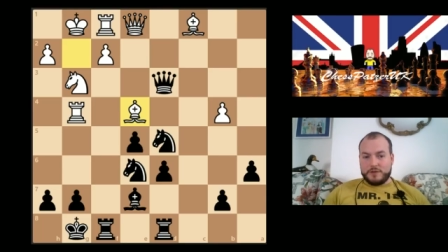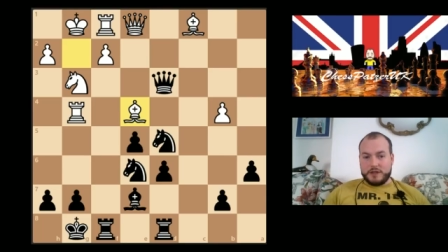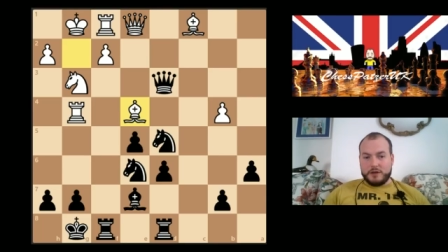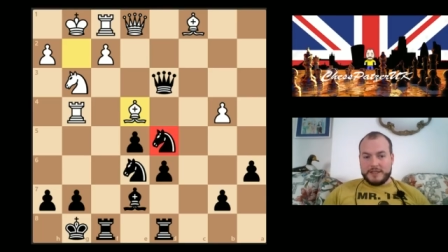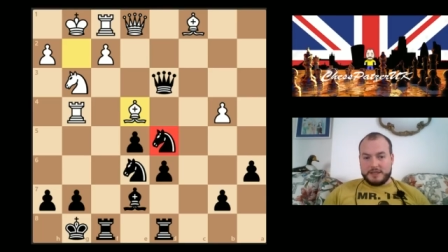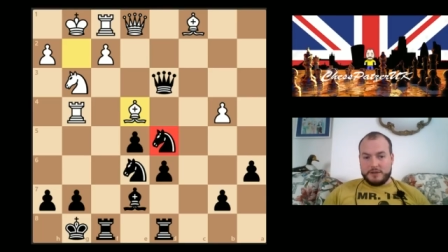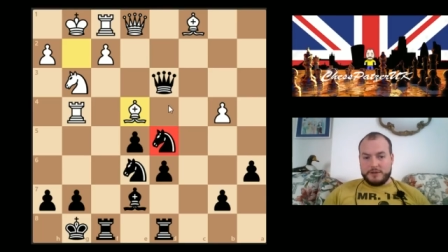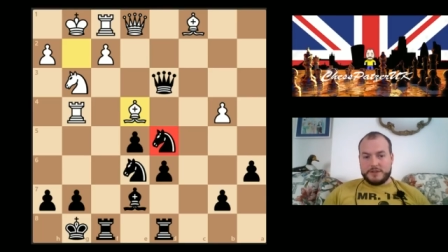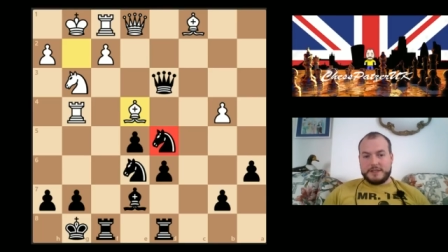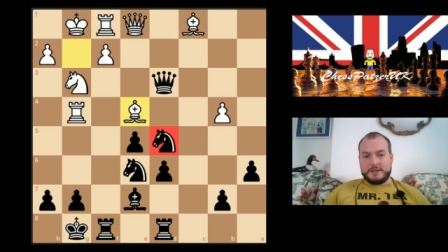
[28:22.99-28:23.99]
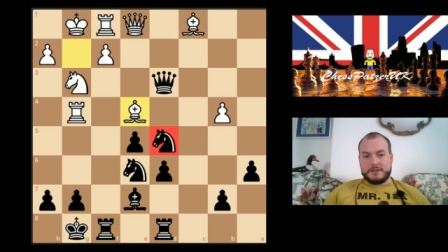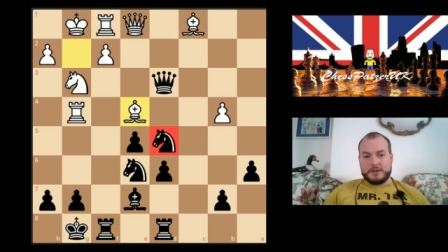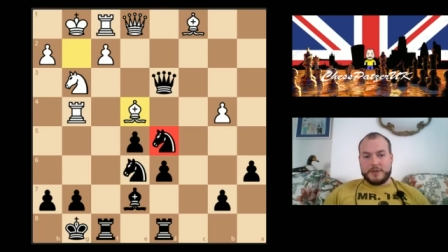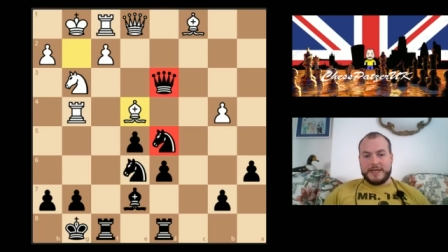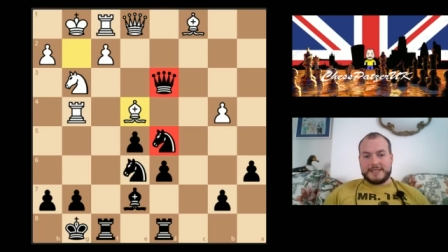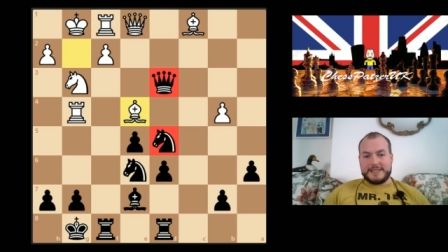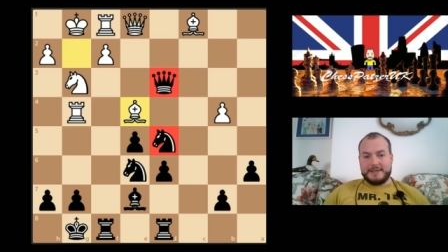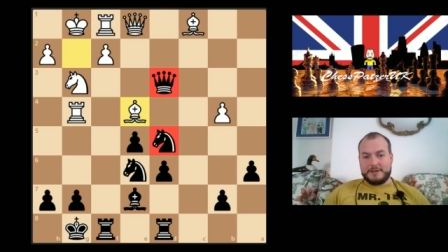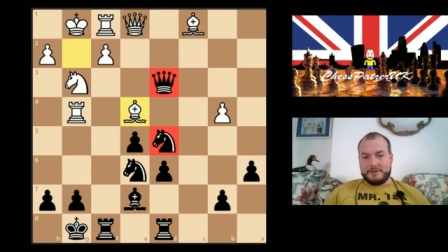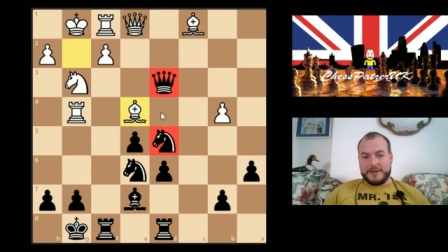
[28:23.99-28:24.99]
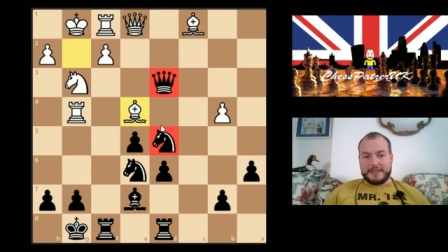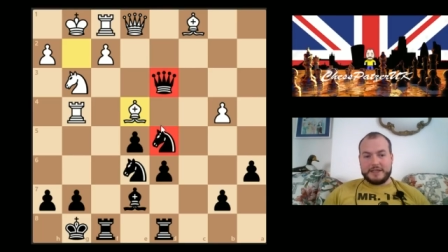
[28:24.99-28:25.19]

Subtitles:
The knight's loose. The queen has to keep defending